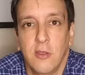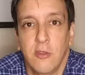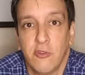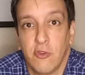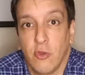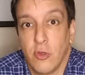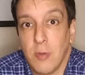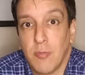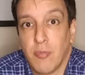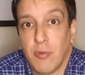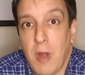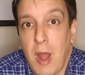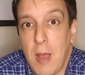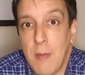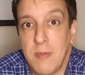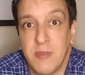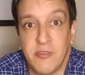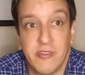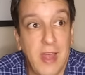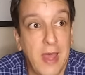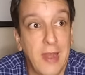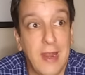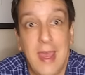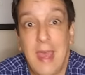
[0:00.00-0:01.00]
So the problem is
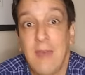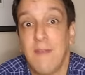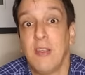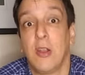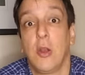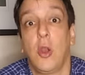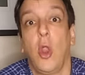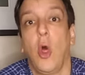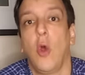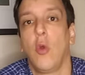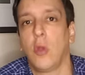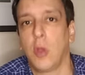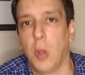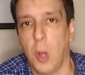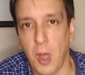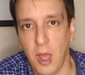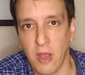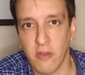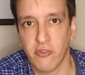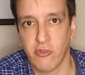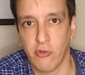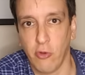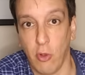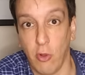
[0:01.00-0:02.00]
not having low
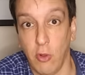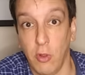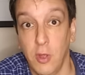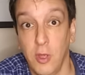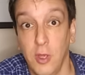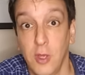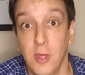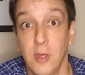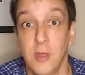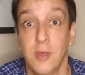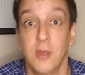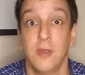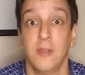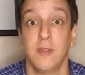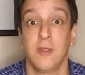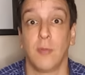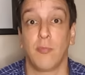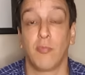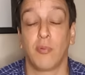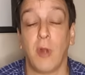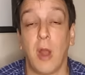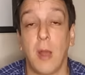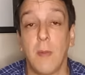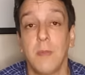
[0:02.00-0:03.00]
cholesterol. The
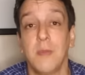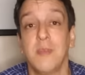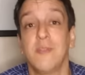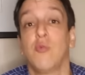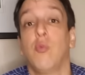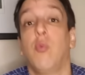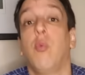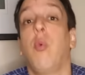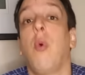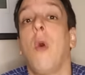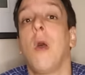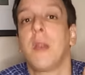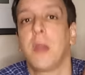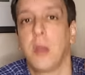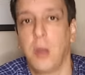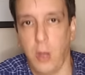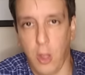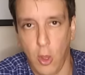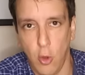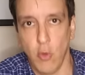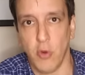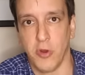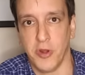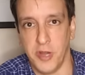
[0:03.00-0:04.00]
problem is what
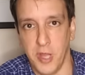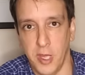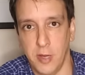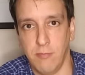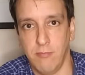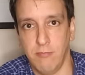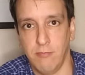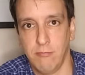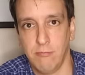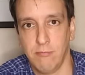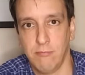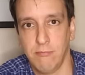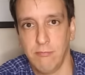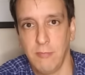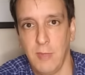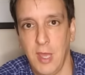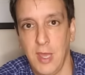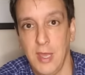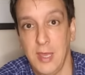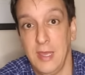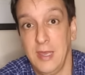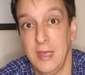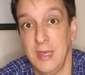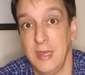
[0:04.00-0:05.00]
lowered it.
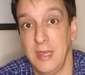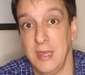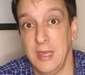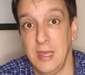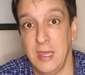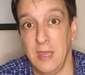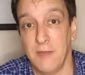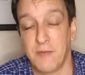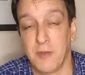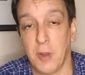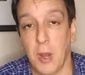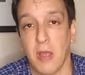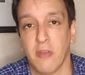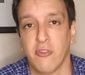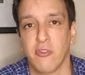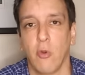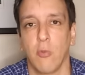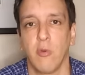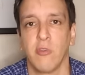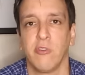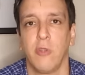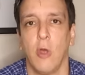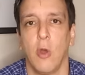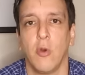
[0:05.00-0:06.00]
If cholesterol
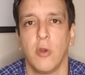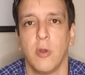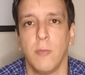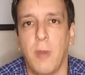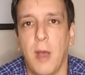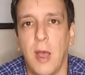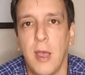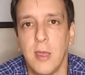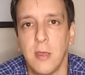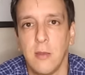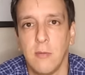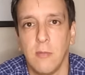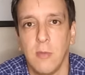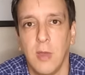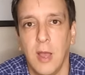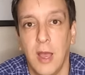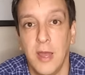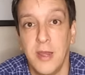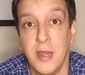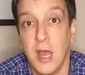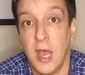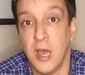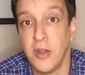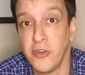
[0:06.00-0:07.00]
was lowered by
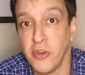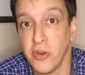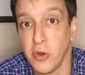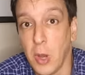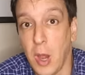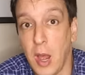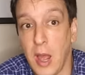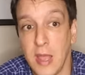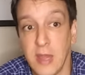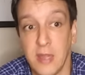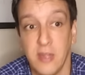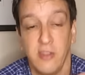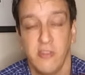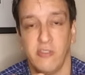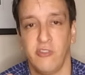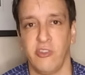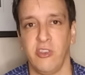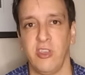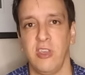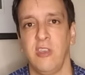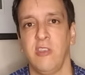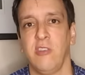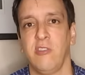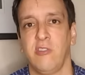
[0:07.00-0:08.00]
an underlying
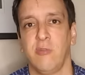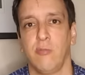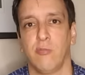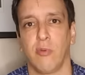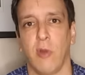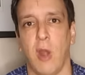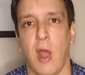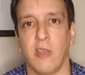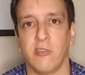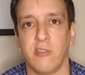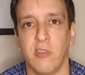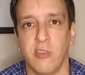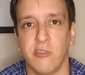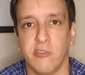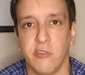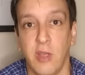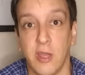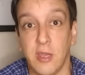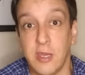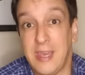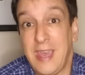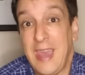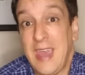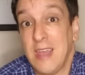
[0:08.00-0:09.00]
disease process
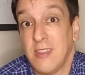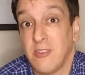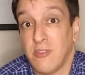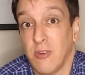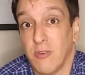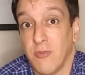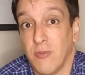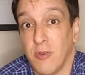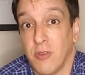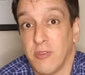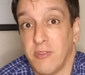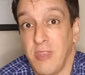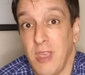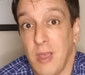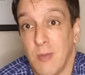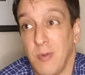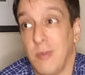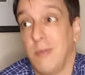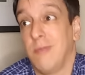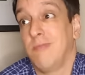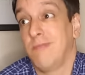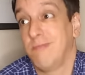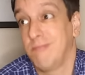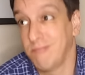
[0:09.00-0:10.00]
like cancer, for
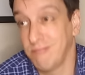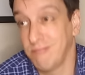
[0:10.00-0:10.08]
example,